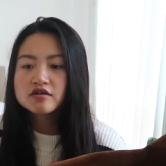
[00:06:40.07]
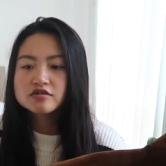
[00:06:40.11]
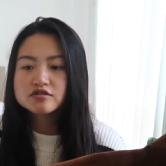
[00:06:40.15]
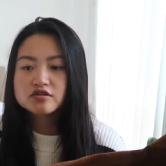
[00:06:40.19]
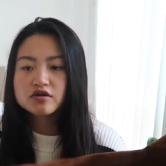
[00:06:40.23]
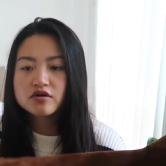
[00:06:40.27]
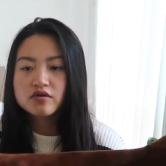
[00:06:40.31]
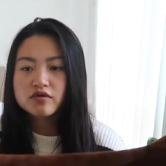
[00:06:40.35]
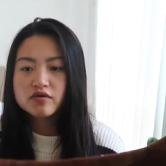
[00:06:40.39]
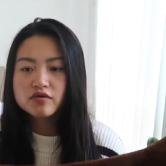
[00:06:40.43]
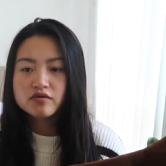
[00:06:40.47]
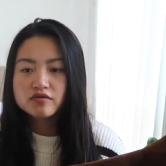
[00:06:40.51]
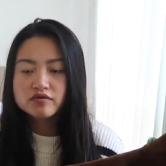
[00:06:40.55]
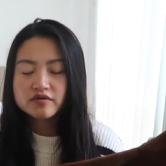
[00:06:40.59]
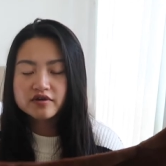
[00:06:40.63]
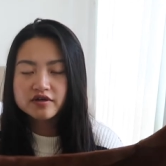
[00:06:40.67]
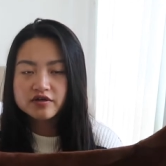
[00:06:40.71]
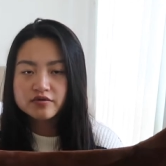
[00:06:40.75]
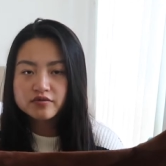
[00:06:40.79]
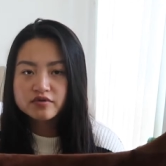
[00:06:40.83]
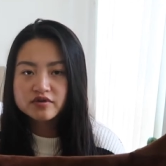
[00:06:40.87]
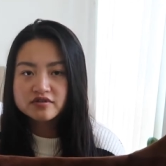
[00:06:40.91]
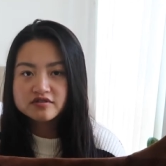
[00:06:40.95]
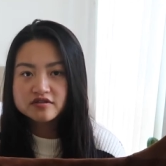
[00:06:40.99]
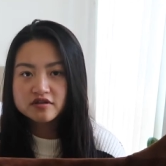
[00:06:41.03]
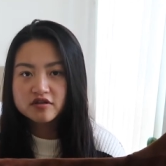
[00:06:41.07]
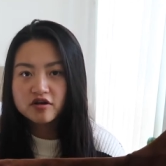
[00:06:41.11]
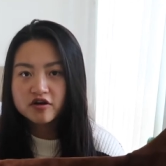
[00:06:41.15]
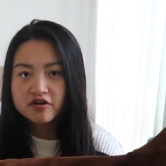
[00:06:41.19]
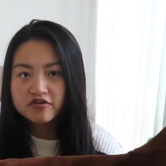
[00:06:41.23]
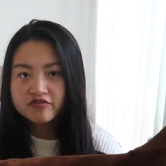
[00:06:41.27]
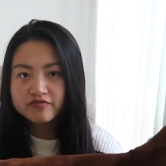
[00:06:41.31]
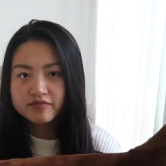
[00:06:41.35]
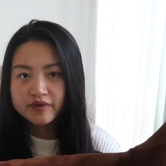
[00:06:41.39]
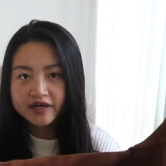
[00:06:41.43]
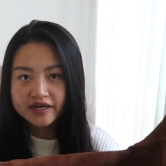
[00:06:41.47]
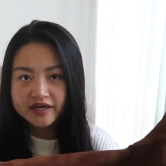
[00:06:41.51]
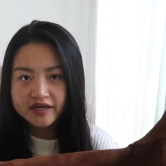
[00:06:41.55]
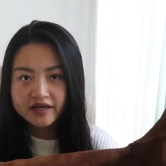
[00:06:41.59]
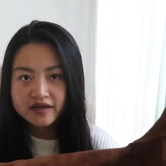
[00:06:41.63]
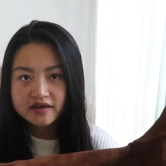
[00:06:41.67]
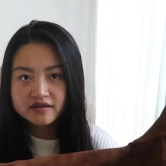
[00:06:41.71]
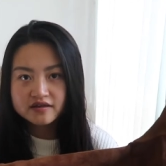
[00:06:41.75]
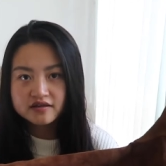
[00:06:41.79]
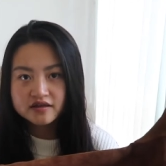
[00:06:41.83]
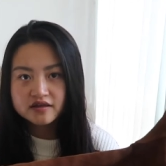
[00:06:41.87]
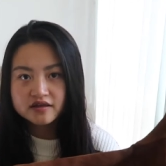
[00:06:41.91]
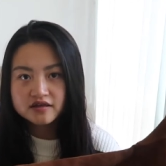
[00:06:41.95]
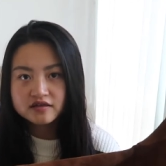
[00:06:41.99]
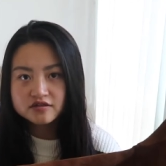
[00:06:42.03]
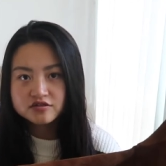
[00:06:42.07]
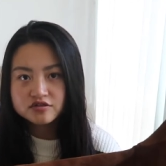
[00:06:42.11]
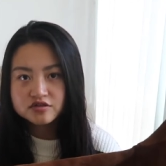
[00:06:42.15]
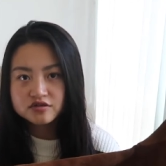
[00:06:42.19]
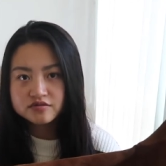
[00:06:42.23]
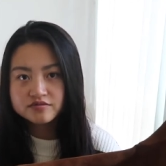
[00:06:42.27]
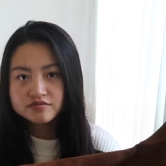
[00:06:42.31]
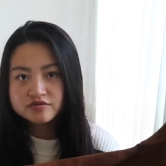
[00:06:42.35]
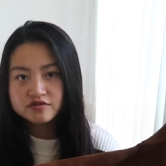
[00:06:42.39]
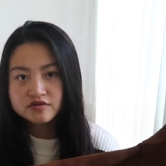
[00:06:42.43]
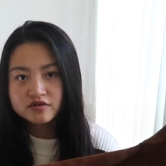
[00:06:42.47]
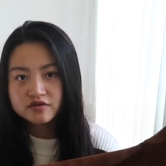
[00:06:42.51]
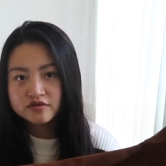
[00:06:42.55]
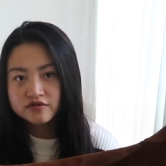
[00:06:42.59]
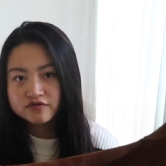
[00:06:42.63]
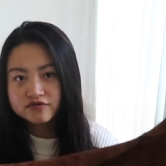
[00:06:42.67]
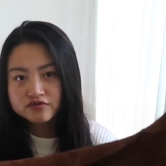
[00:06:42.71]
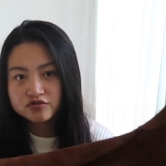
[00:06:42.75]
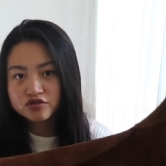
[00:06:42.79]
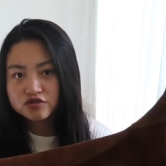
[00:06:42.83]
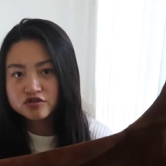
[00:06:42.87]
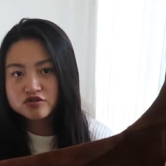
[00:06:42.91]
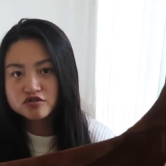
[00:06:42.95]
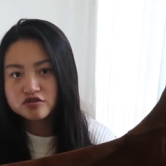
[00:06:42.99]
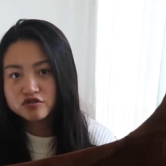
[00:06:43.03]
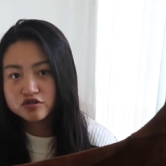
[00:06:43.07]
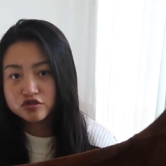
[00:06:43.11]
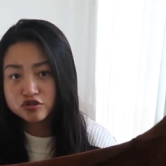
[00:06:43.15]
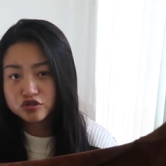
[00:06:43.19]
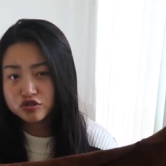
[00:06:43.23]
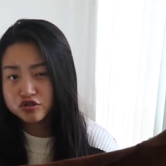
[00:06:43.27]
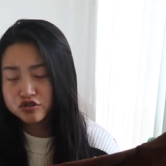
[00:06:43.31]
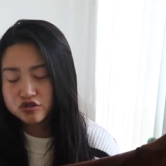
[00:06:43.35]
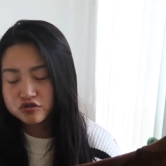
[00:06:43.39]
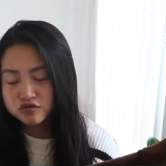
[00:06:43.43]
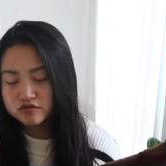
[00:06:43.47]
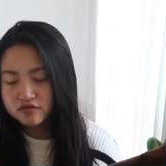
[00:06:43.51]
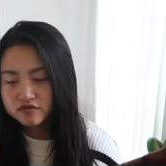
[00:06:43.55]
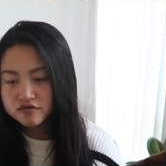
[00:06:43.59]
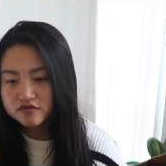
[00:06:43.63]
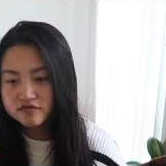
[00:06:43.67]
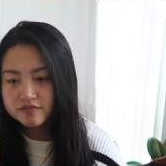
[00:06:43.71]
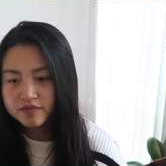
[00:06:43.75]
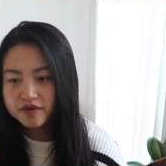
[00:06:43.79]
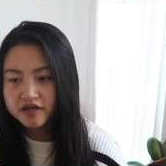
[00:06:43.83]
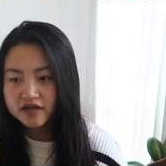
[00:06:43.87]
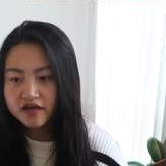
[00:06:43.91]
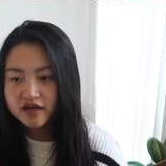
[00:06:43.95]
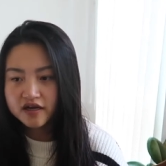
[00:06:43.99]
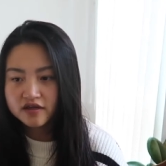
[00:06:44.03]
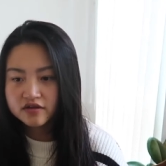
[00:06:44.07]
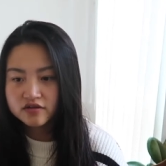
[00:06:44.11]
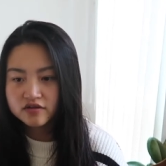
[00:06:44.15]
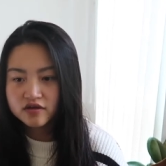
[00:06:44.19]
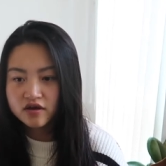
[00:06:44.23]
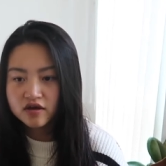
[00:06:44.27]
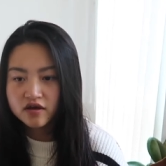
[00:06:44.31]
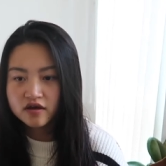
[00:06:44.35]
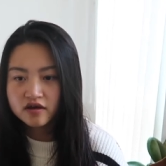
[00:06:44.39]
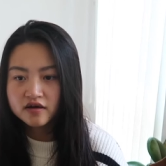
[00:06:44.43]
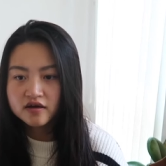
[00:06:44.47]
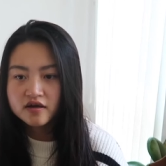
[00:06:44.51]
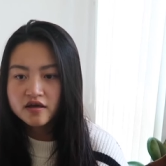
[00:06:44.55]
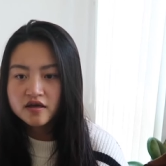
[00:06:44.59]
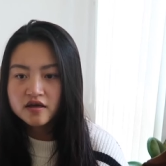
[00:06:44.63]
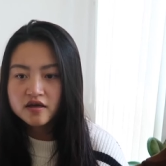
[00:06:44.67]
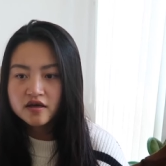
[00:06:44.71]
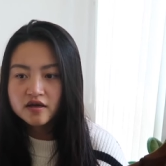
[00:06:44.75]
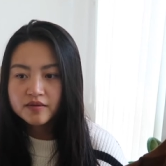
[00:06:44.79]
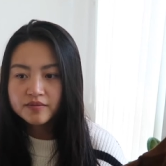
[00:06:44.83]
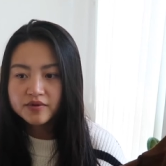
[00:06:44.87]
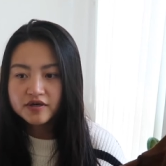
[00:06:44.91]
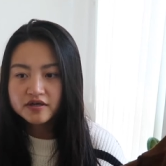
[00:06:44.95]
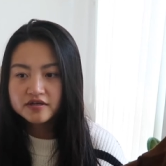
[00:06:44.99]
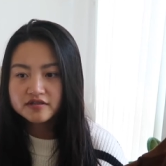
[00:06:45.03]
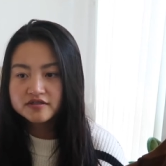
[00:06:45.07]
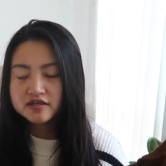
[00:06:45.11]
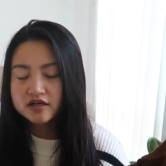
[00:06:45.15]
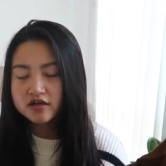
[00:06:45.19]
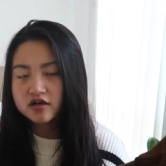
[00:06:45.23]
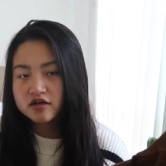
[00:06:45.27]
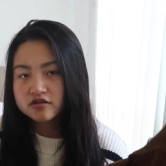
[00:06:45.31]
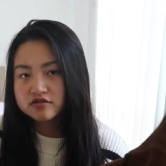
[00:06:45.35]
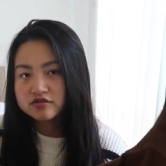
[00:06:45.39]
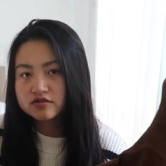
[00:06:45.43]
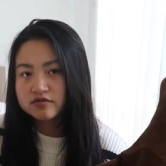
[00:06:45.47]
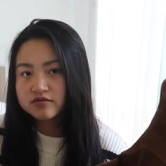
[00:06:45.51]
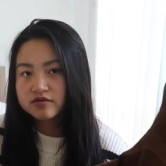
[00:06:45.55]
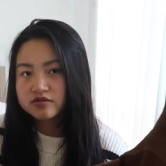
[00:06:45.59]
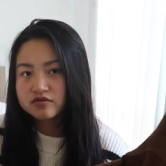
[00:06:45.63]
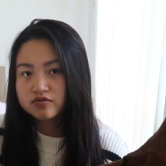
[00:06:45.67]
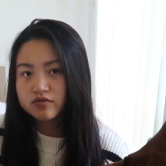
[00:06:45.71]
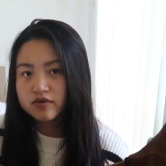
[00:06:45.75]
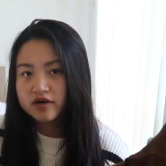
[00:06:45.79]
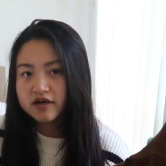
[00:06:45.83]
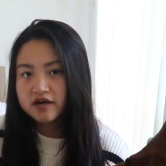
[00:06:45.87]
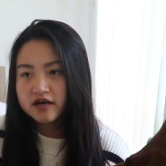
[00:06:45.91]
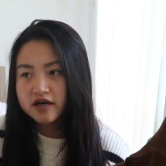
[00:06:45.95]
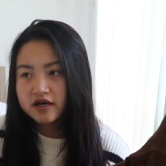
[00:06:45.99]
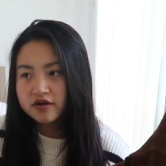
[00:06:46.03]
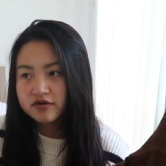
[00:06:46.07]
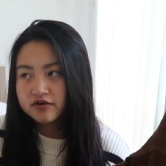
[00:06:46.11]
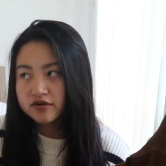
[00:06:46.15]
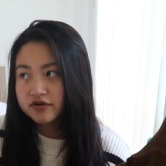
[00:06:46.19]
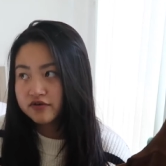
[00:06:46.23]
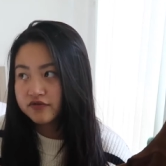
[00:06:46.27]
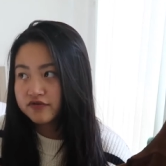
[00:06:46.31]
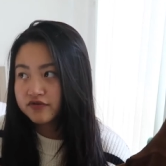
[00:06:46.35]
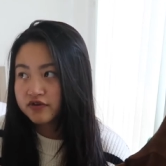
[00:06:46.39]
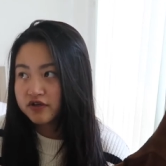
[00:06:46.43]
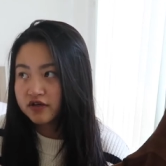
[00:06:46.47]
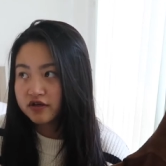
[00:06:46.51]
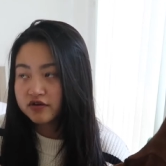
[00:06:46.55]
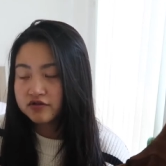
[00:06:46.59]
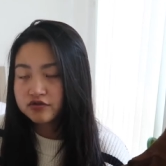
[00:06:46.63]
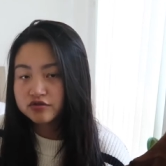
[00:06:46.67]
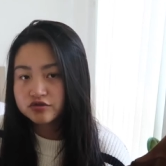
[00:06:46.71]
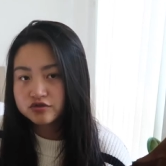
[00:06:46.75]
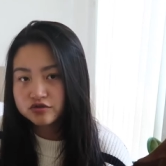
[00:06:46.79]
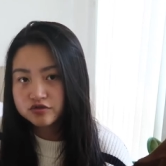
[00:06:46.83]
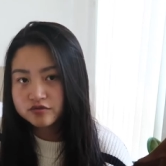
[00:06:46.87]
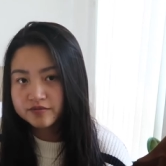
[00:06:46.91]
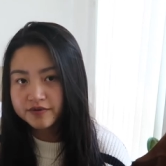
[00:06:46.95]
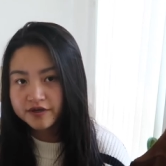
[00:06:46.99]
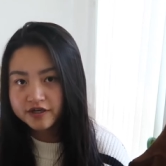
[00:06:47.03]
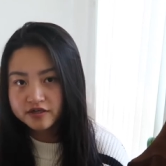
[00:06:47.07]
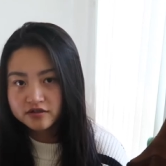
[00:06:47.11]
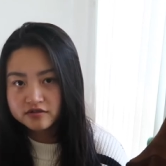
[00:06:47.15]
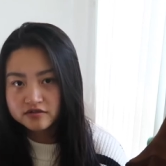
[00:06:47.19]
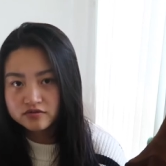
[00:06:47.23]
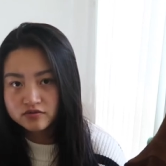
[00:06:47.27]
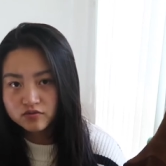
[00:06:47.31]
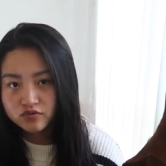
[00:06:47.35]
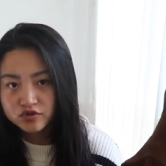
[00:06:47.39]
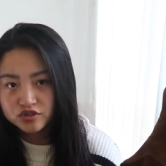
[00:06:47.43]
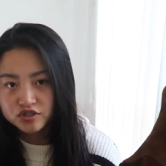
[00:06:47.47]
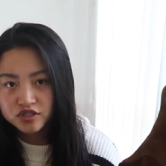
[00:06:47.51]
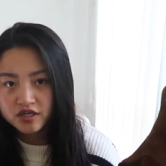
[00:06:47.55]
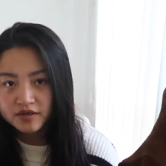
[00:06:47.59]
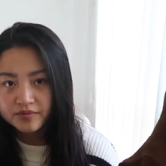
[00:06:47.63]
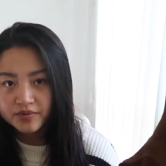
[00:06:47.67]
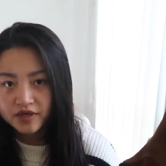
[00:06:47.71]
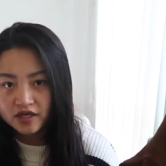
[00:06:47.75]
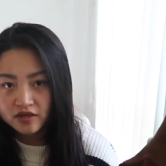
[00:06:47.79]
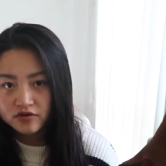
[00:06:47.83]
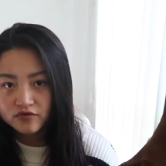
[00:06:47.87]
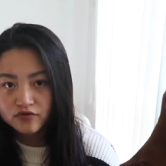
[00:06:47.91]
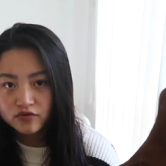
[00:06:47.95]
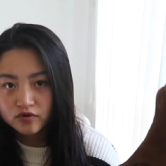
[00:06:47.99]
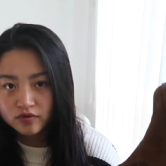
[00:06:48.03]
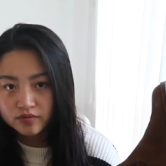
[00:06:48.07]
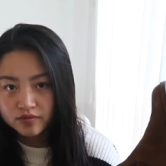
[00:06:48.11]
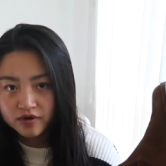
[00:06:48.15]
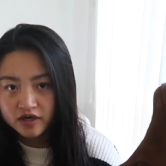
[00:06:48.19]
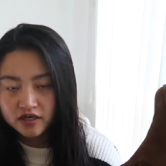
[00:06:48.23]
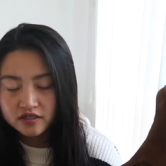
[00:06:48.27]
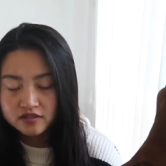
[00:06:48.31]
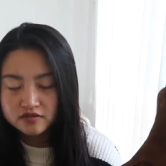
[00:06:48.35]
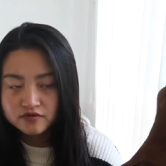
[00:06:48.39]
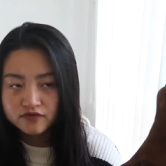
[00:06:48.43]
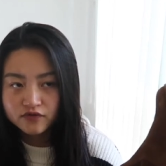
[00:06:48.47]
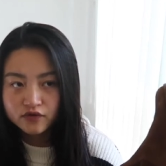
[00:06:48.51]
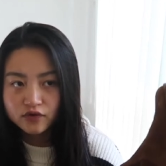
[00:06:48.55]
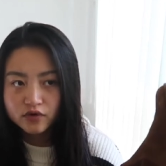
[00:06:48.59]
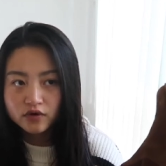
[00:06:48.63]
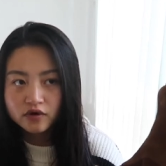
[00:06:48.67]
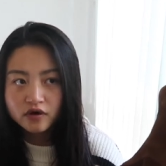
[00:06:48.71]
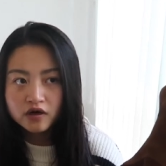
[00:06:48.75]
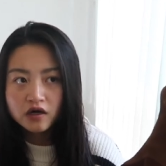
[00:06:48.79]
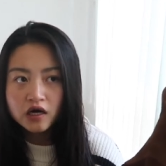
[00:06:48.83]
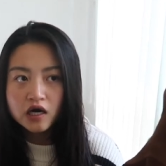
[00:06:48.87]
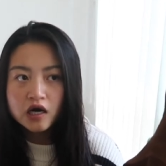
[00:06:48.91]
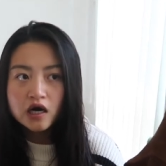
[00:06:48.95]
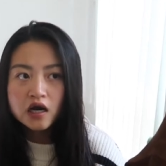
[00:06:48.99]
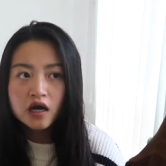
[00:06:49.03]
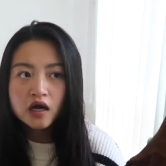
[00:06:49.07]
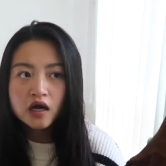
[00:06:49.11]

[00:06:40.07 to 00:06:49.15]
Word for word: So it was a lot of money, I think, in terms of just shoes, but I thought because I got so much wear out of the other two pairs, which I paid full price for,